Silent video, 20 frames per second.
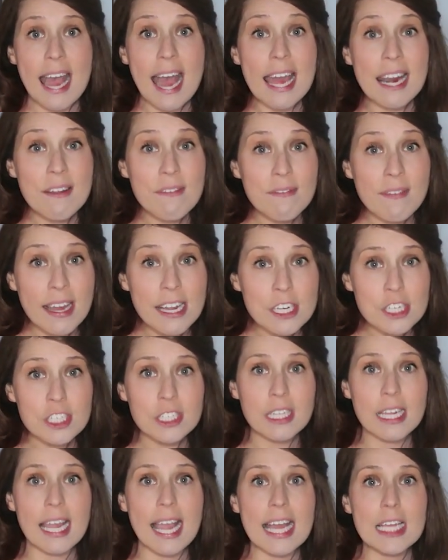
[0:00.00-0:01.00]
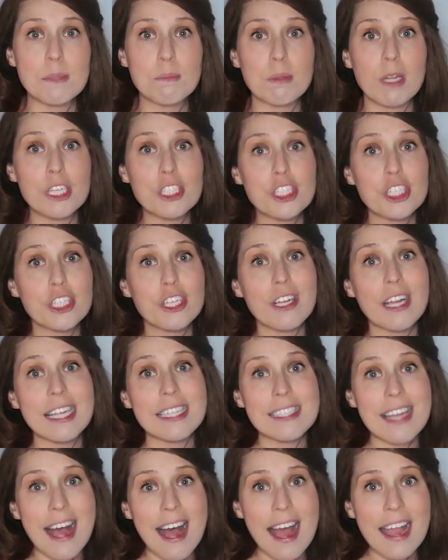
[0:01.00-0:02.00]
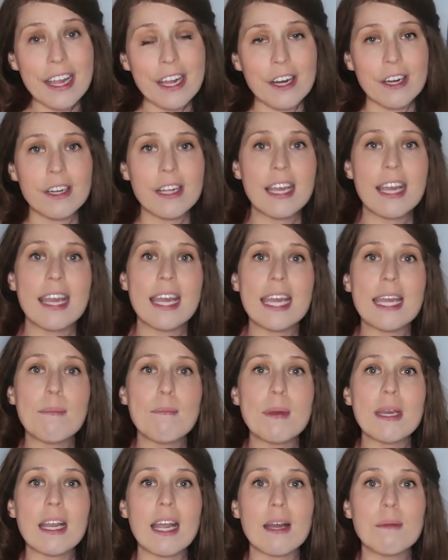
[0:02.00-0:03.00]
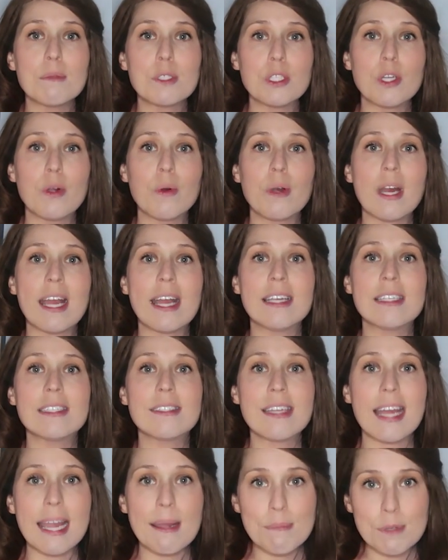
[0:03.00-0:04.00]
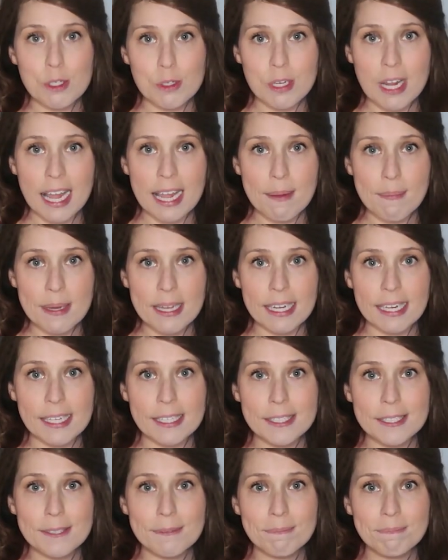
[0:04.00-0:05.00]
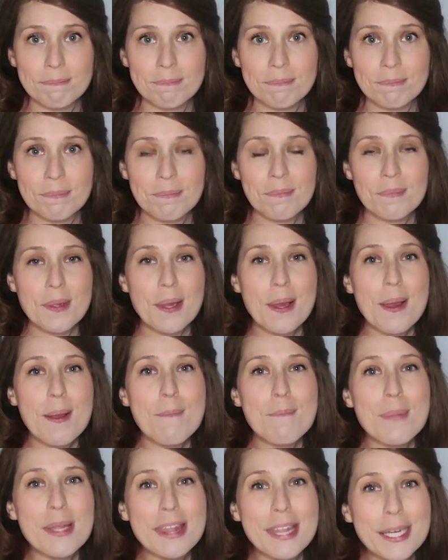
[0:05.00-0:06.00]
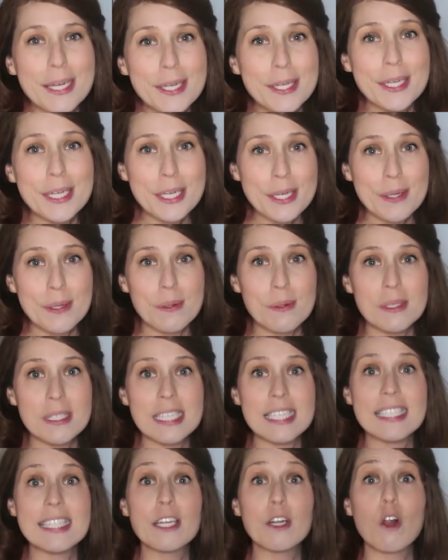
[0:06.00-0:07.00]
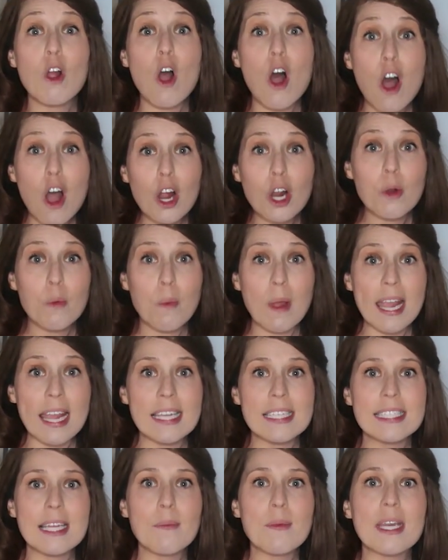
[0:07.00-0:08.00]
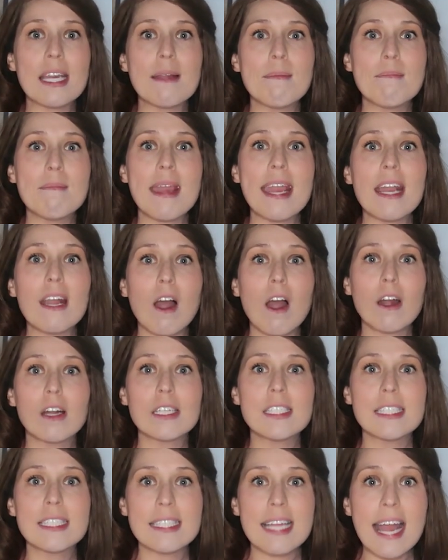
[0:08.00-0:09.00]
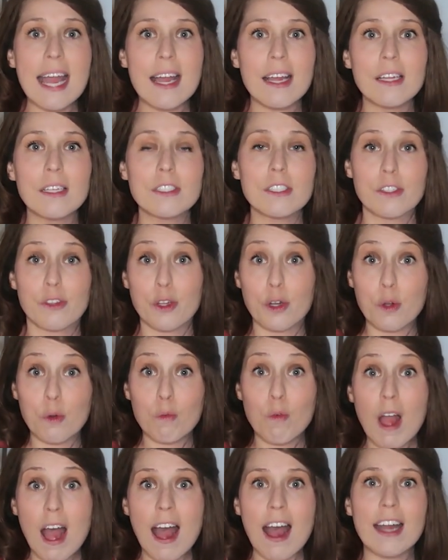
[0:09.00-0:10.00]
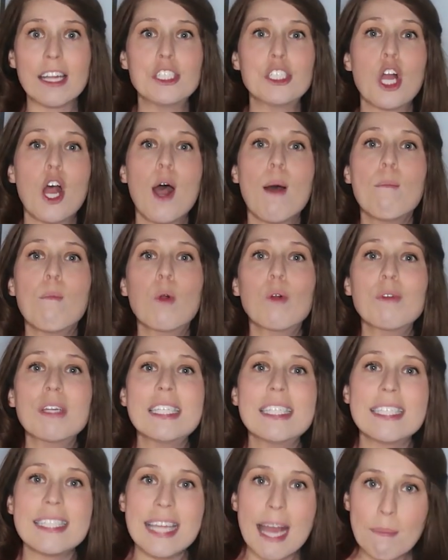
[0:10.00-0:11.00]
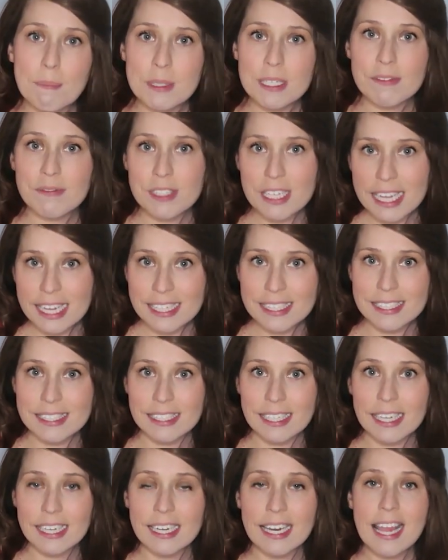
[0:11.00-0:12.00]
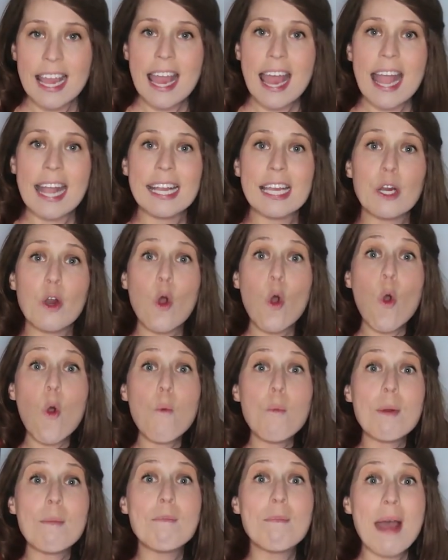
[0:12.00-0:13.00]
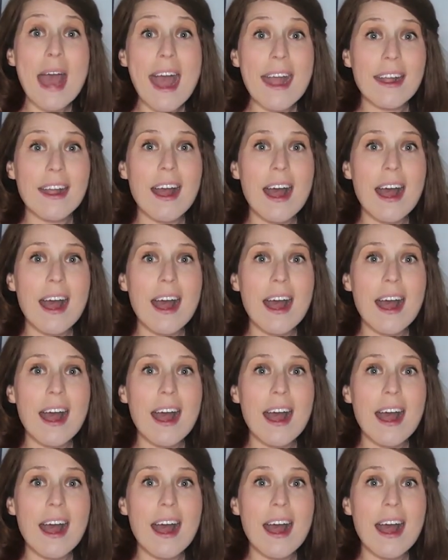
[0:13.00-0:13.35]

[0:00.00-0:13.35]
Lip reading: And eventually, as blood sugar gets higher, it becomes known as type 2 diabetes. But the good news is there are ways that we can make our cells, the garage, more receptive to insulin and can open back